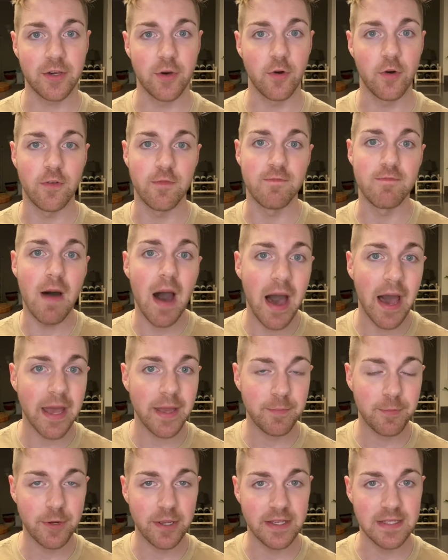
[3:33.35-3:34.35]
go of my
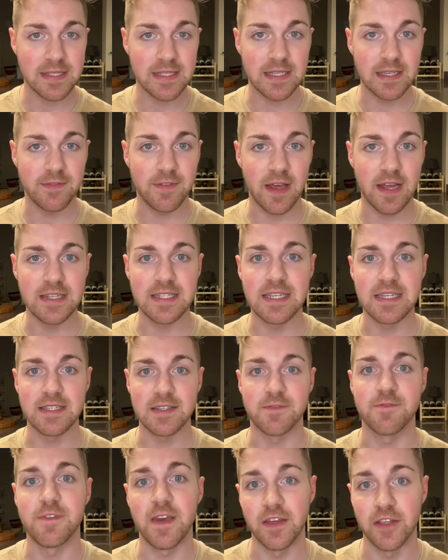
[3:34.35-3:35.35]
preconceived ideas
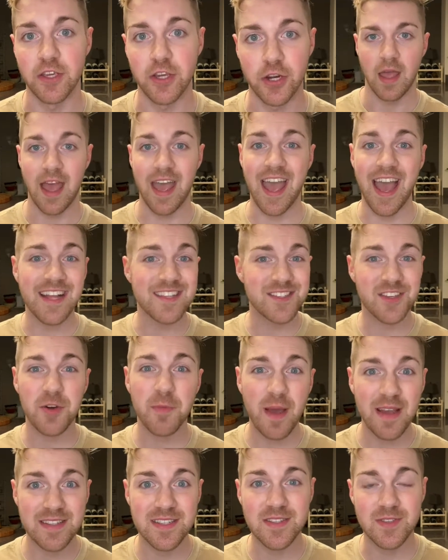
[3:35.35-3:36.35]
of failure. I had to go
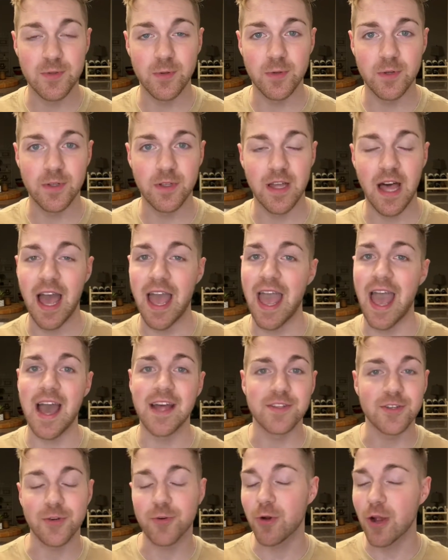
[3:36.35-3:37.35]
back to school. I
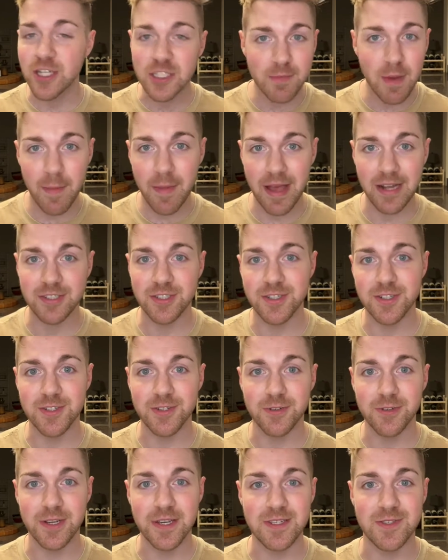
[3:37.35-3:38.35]
had to crush my bachelor's
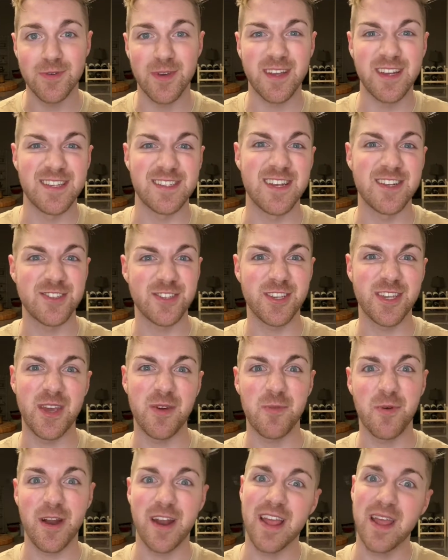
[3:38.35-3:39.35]
degree so I can essentially
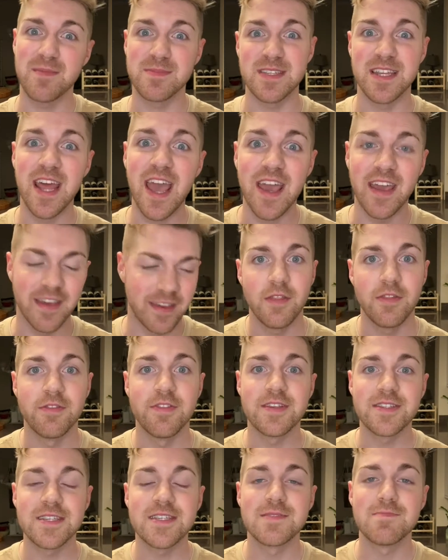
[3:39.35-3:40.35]
get where I am today.
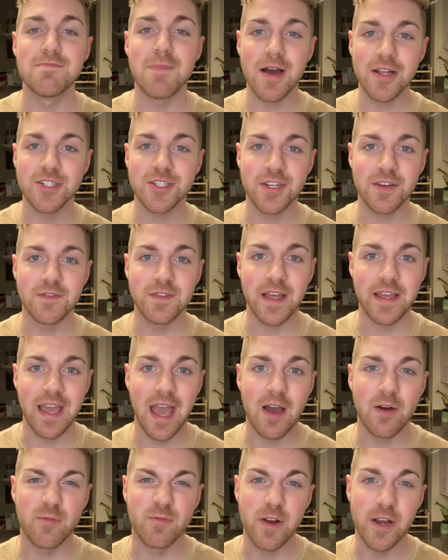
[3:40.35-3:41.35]
This is much of like
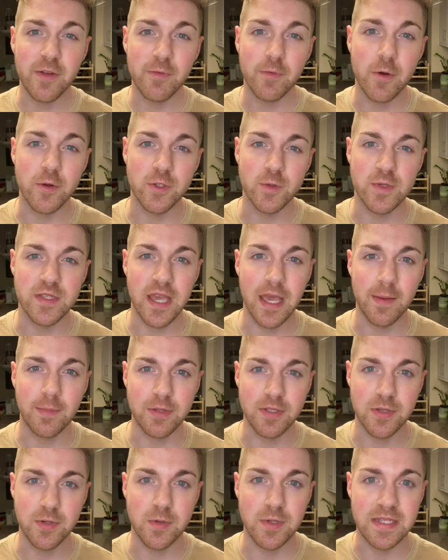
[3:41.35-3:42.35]
how Freddie Roach was able
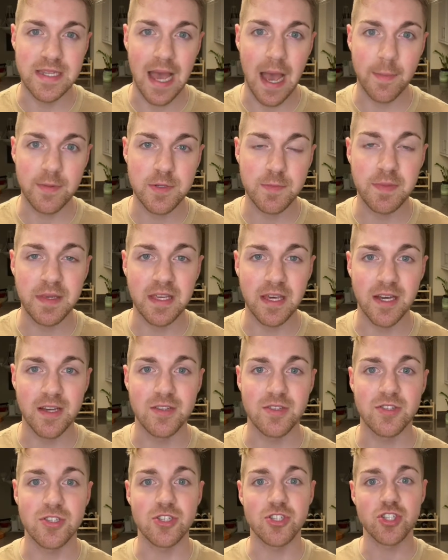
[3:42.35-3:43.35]
to adapt
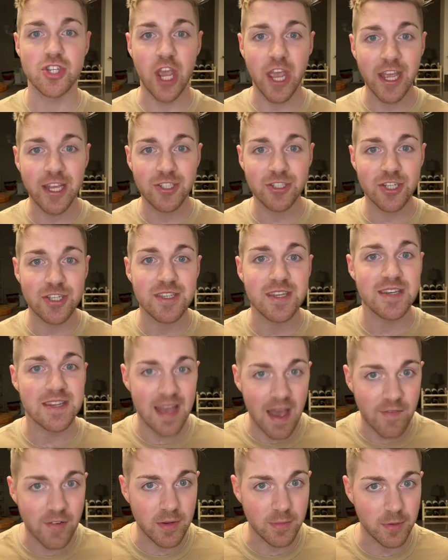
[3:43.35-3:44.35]
because change is
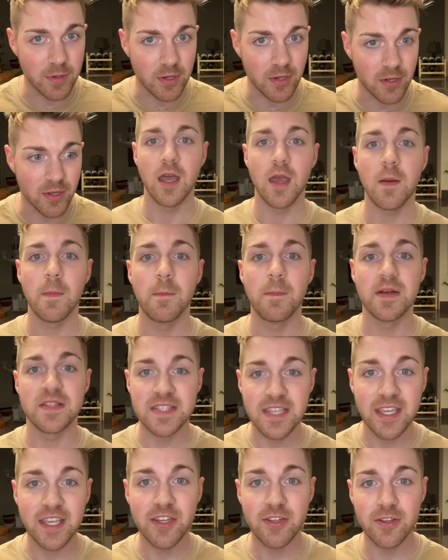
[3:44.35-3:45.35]
inevitable,
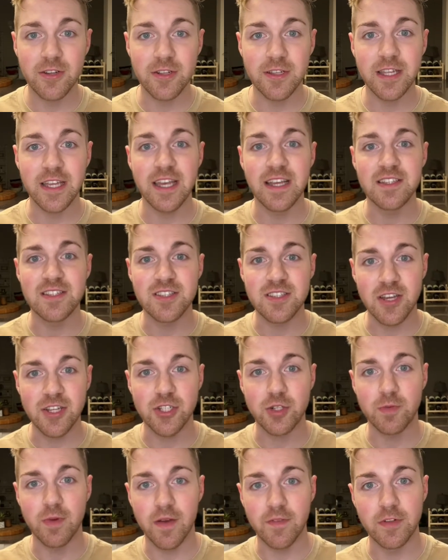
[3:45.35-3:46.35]
particularly in such
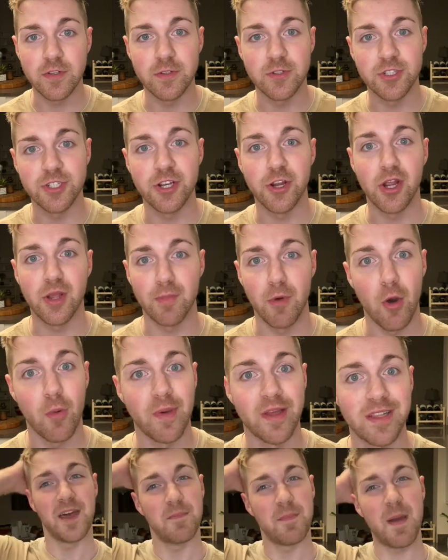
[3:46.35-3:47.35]
a revolutionary
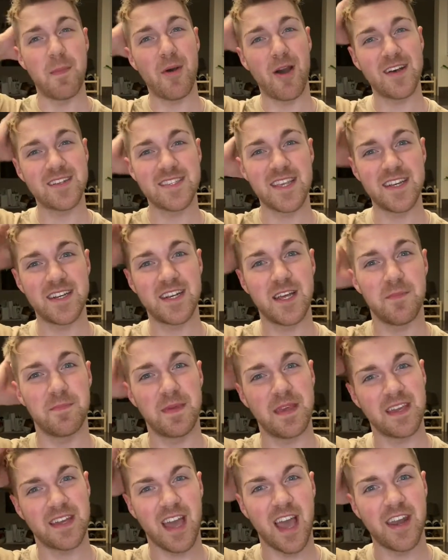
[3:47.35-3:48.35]
moment. My boss ended up
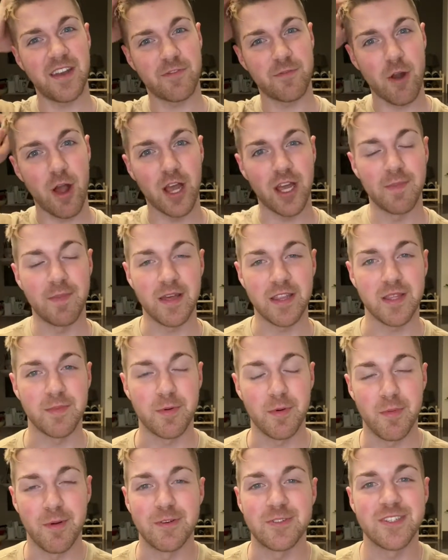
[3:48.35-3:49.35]
being kind of wrong about the
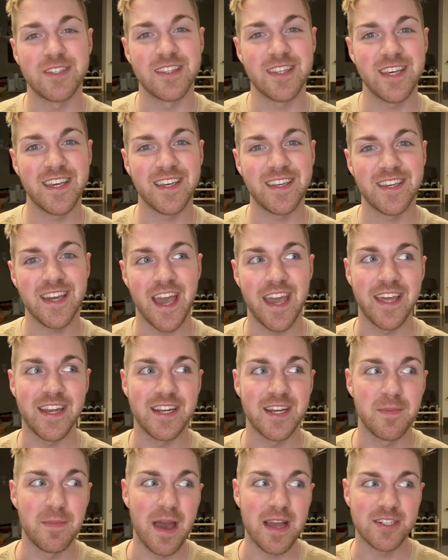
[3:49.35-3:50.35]
promotion thing. I
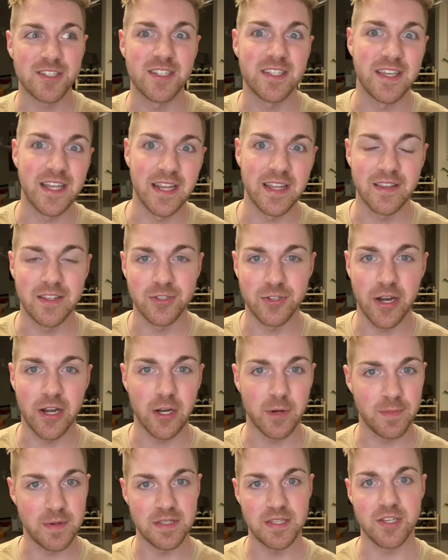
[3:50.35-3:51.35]
ended up actually getting the
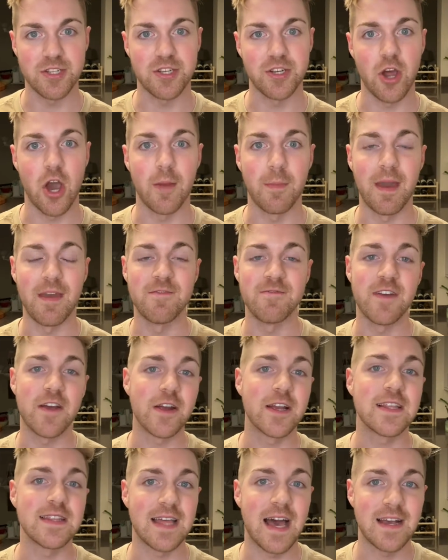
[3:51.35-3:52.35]
trainer position on my
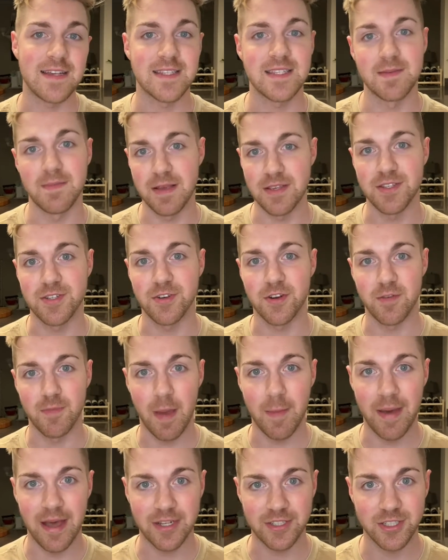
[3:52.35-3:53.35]
very last semester of
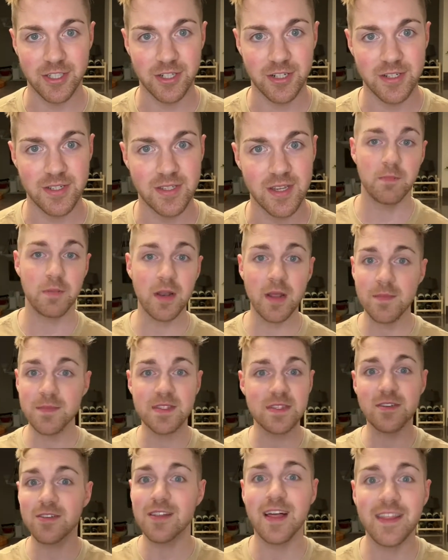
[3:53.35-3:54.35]
my bachelor's, but I'm
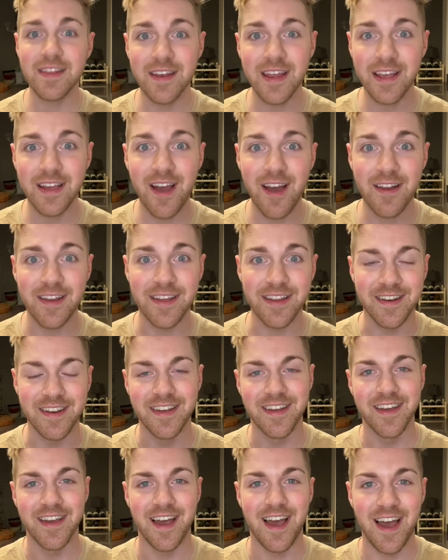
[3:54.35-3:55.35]
still glad that I got it.
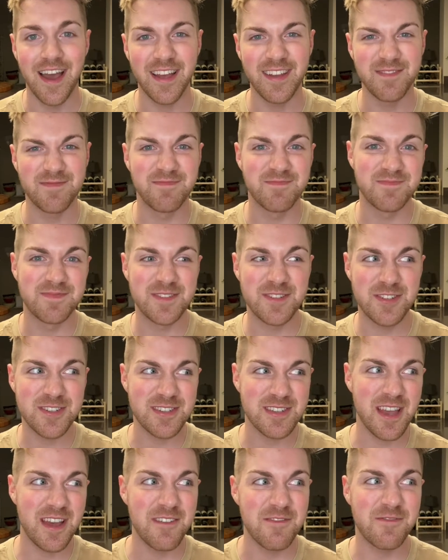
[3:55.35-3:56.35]
I'm
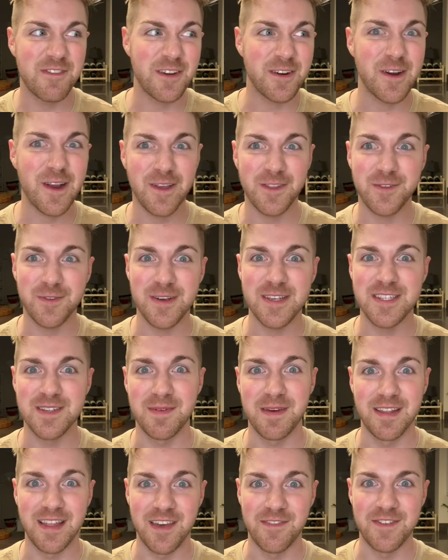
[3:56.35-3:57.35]
just kind of figuring out the rest of
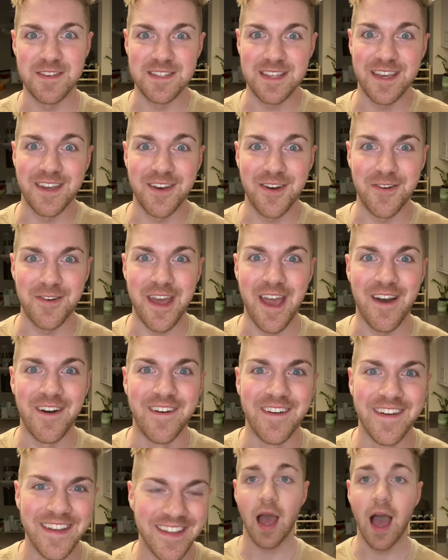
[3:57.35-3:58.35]
my life as I go
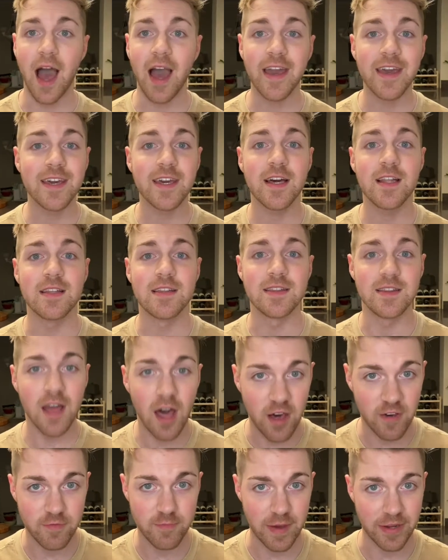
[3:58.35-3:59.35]
now. I
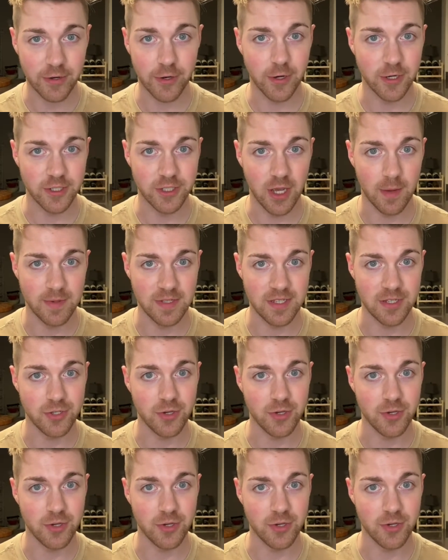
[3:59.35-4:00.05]
love my current job as a